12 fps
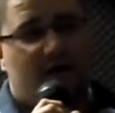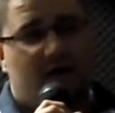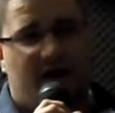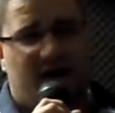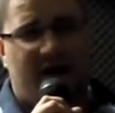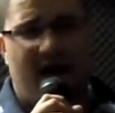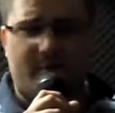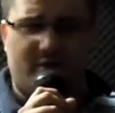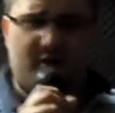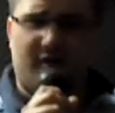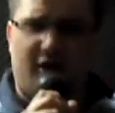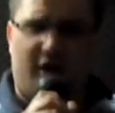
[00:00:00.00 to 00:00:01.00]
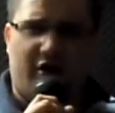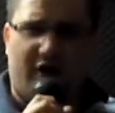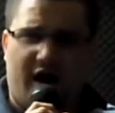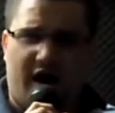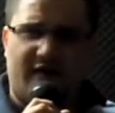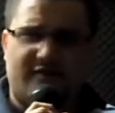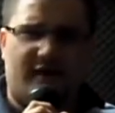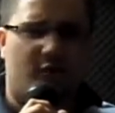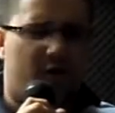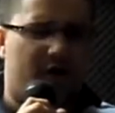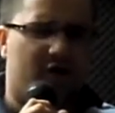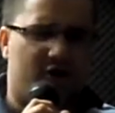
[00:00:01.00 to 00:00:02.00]
And how much does that all cost? And
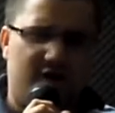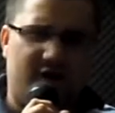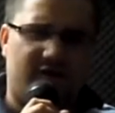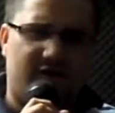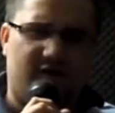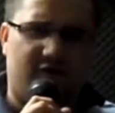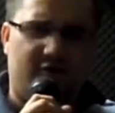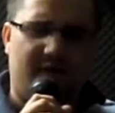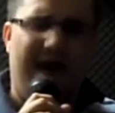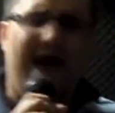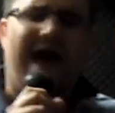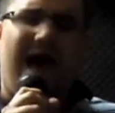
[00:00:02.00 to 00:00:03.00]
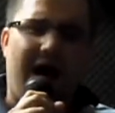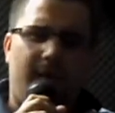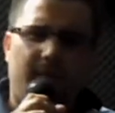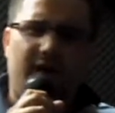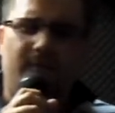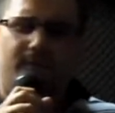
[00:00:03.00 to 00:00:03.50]
what good does it do? How many